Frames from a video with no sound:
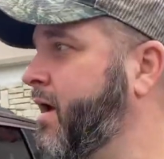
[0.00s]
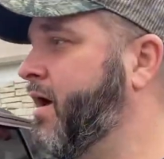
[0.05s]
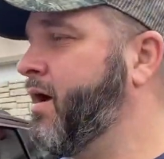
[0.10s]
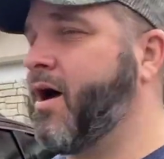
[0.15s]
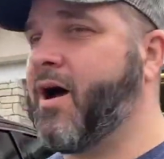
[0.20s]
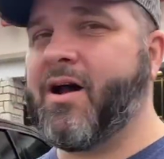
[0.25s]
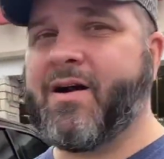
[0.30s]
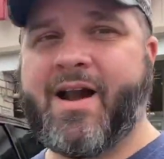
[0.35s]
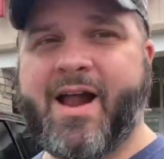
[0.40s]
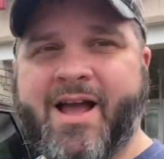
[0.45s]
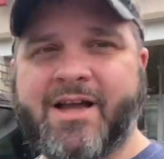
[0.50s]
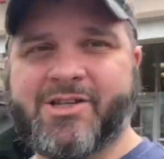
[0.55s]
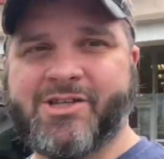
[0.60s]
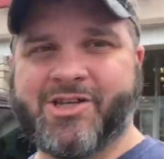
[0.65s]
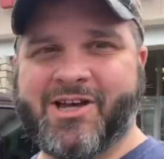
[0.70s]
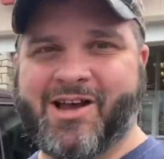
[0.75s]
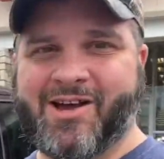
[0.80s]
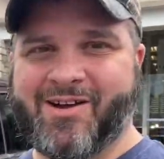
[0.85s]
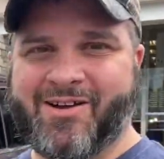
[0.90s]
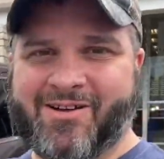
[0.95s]
All right,
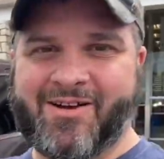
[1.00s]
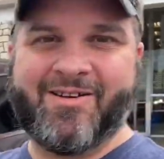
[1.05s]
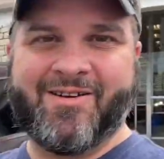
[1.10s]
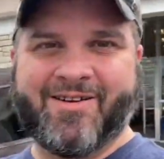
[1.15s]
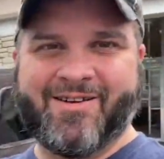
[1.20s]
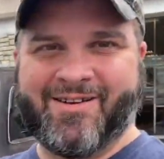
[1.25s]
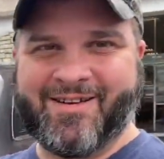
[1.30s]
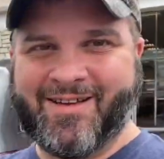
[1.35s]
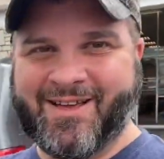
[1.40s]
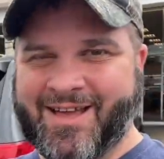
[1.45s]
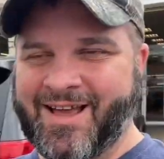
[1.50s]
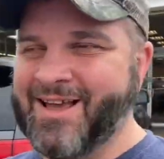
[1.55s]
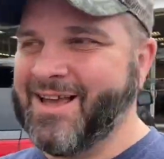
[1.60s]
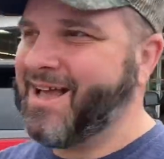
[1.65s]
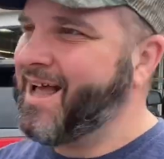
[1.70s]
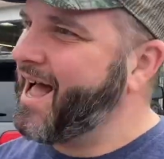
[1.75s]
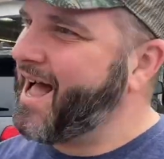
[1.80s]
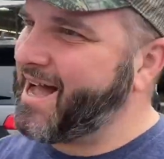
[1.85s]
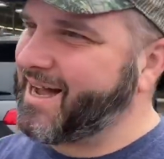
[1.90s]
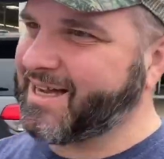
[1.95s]
y'all.
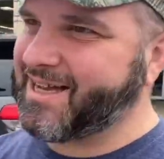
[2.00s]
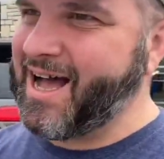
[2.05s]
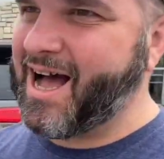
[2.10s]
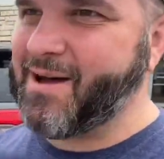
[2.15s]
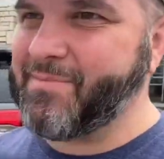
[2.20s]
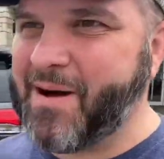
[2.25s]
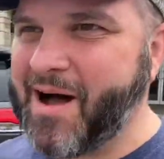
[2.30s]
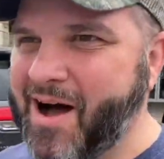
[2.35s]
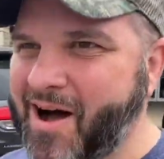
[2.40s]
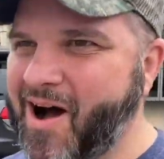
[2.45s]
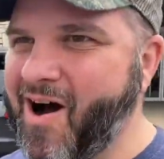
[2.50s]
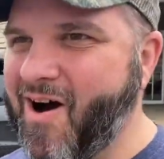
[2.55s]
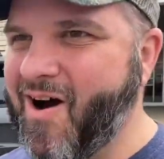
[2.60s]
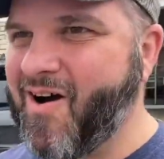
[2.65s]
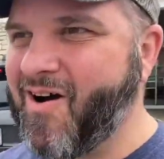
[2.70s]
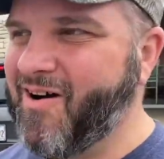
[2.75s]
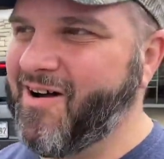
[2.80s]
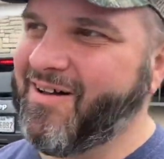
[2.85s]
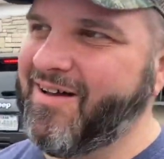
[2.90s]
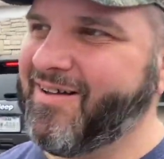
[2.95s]
I got my
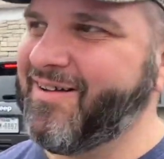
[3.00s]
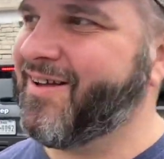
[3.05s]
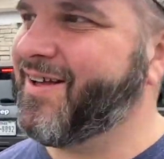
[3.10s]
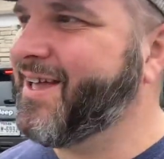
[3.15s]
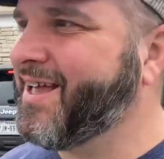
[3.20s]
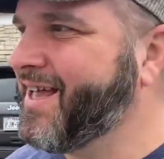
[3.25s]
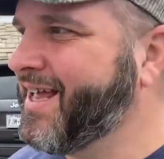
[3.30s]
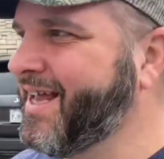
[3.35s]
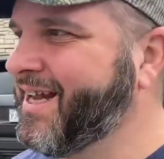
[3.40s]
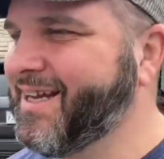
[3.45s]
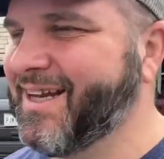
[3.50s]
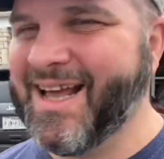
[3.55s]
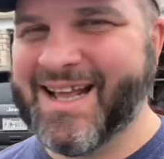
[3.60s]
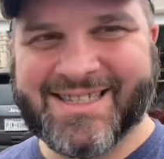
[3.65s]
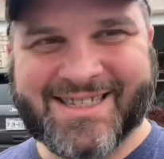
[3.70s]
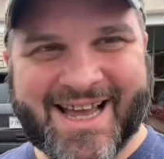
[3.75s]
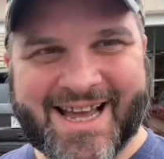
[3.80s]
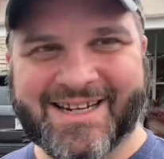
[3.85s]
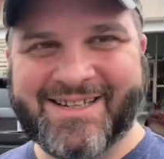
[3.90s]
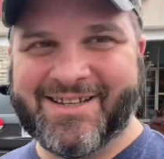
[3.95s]
haul.
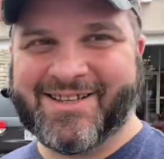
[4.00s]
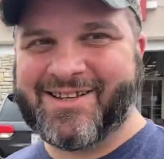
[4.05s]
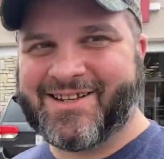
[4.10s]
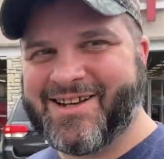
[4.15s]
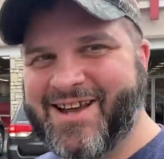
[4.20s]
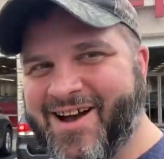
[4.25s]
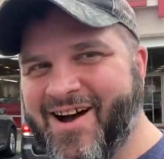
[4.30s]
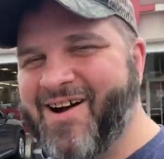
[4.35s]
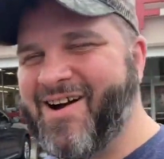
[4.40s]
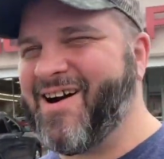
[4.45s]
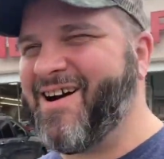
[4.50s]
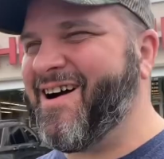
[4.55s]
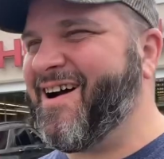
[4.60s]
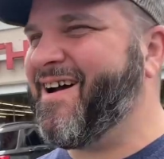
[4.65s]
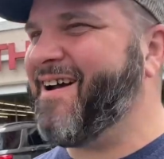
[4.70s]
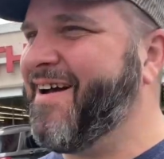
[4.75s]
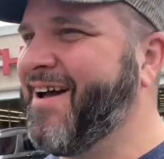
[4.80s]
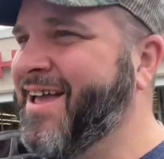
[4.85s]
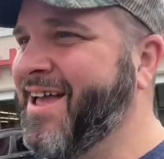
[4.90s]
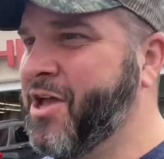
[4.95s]
Let's head to the car.
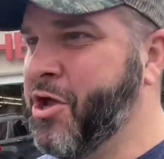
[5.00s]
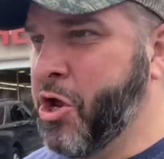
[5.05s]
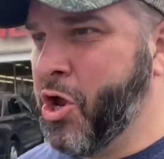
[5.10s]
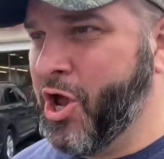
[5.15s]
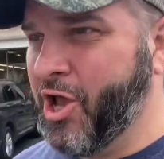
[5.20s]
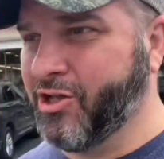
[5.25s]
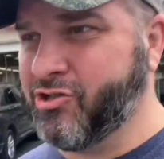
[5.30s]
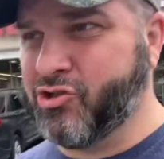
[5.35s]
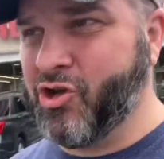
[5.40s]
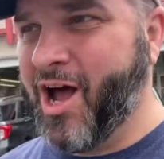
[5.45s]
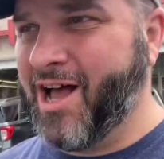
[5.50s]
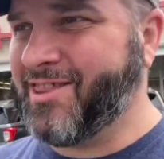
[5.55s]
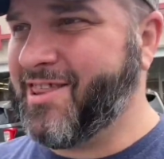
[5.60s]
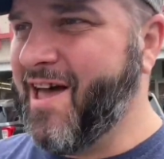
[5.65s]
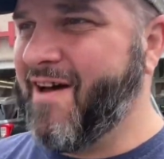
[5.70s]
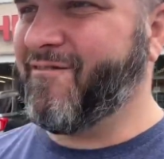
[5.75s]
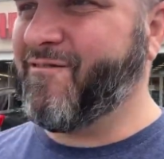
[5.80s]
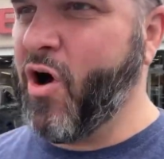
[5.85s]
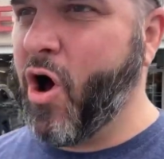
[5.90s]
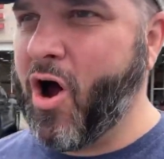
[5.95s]
It's not
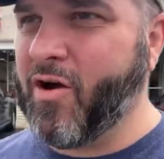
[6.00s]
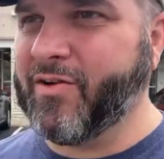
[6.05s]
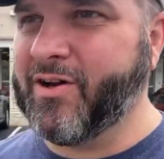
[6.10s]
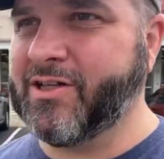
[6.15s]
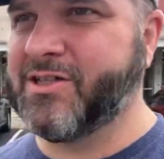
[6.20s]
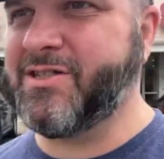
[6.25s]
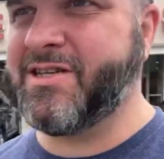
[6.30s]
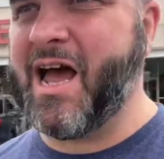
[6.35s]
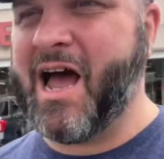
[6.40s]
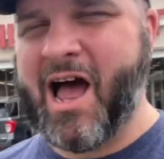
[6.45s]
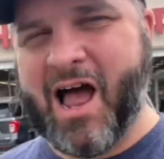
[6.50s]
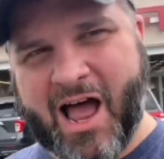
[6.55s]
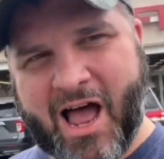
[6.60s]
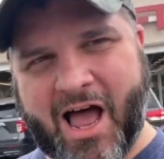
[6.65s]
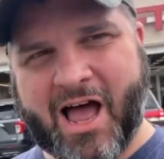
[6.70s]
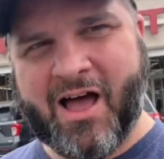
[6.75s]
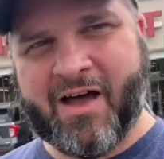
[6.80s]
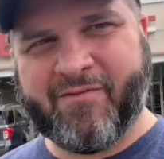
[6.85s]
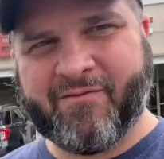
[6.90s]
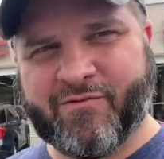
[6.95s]
that far. It's
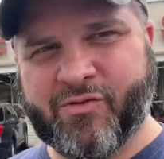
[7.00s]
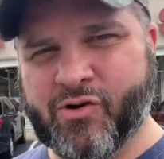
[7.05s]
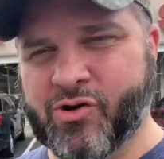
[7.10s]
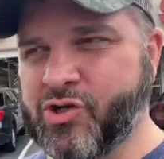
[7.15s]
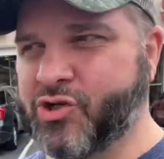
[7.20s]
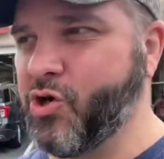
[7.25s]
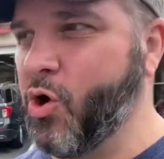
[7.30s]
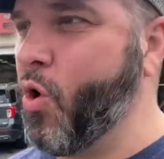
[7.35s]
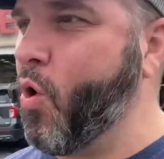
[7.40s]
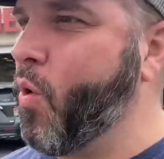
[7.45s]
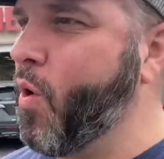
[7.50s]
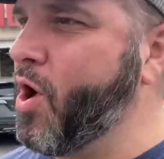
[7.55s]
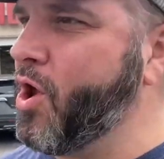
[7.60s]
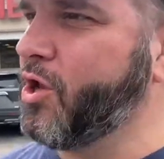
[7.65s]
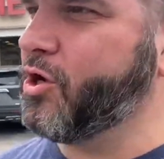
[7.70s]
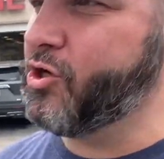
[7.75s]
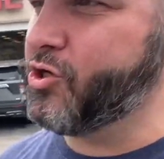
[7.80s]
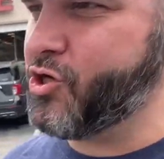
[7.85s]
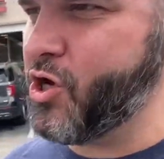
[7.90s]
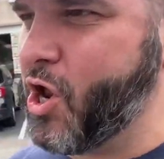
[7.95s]
time for show
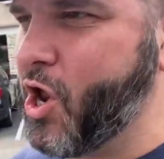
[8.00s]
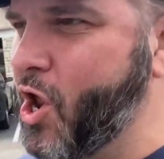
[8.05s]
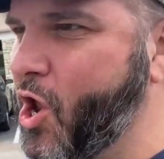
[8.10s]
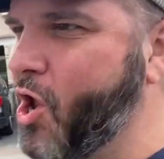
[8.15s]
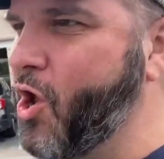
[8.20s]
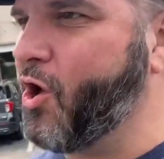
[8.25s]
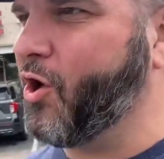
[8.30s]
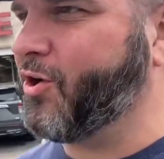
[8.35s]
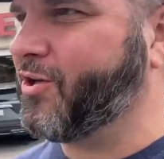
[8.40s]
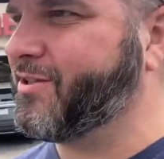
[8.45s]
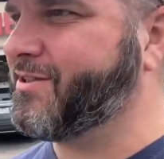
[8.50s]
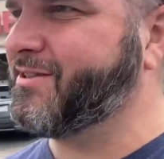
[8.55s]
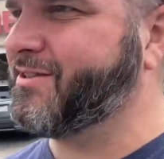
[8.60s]
and tell.